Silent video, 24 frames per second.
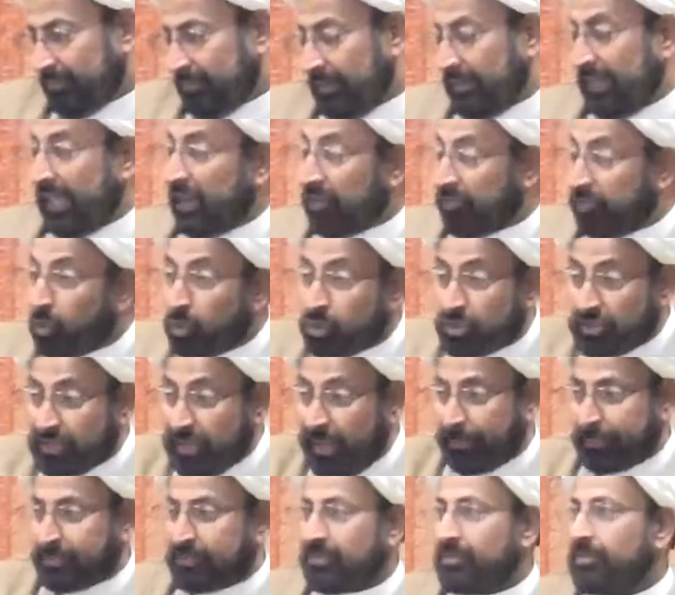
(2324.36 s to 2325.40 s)
their
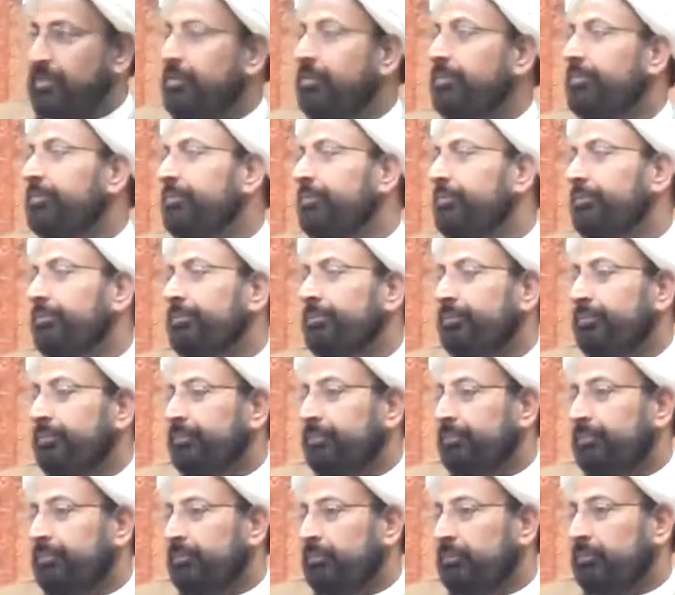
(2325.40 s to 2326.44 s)
footsteps.
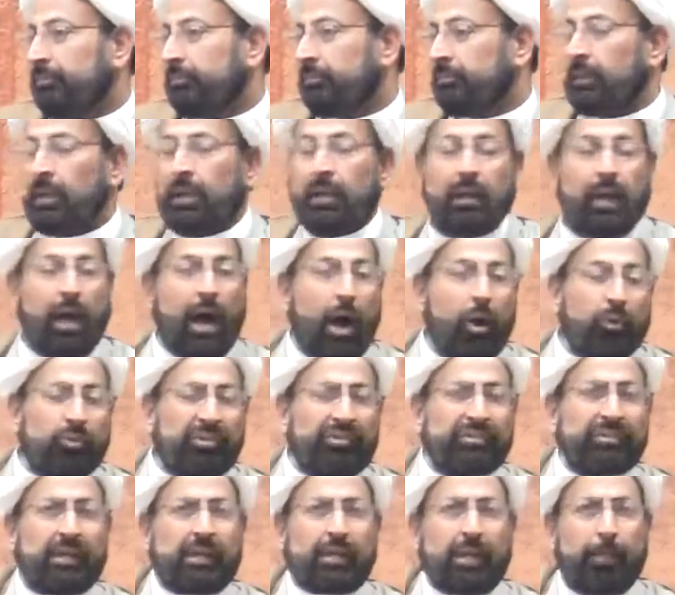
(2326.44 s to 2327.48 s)
Out
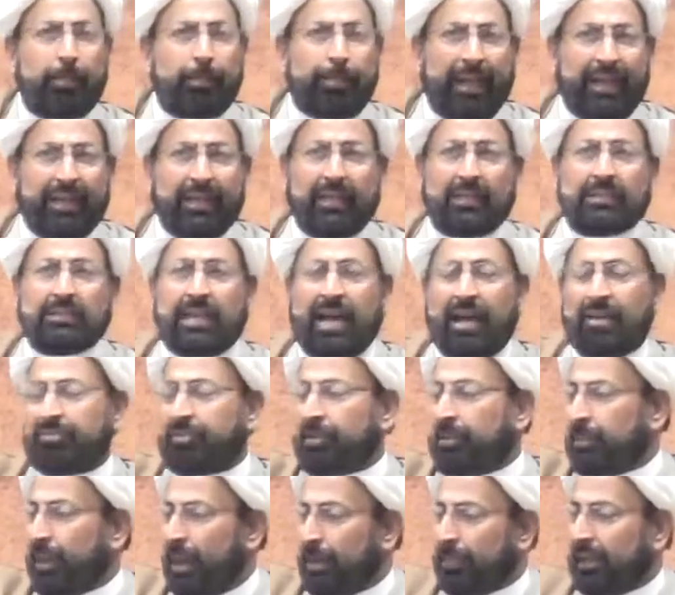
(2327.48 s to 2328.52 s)
of the companions
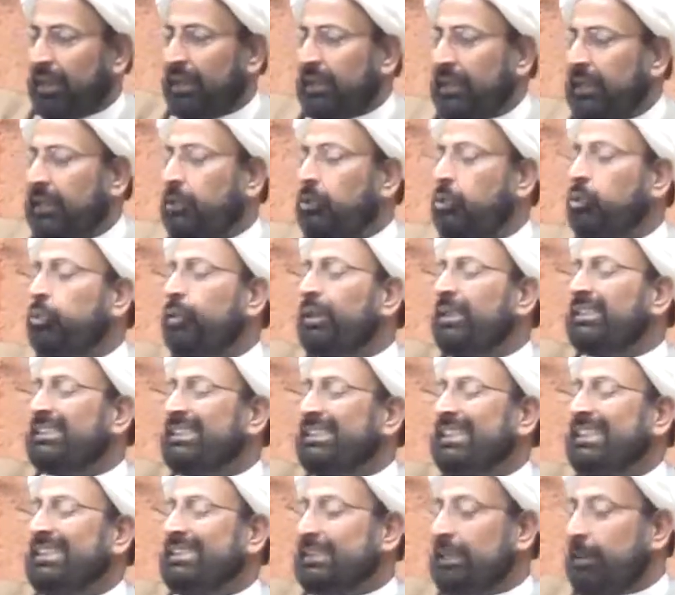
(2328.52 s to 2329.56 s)
of Imam Ali, you will
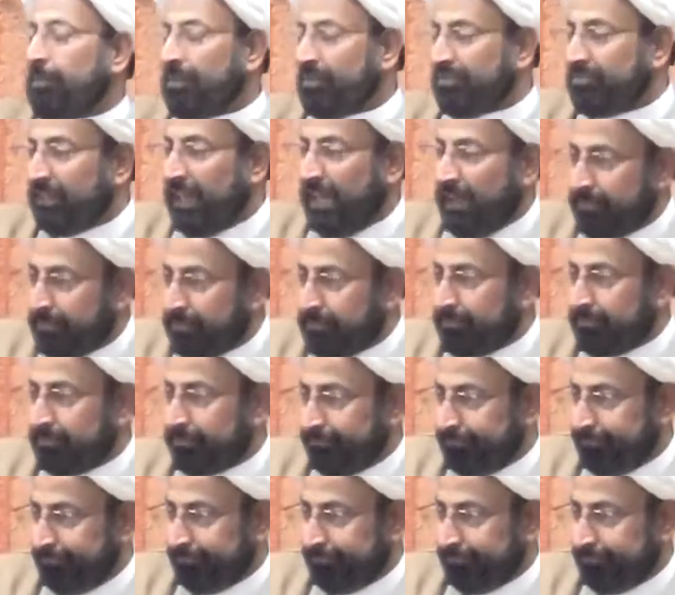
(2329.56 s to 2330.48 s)
see some of them,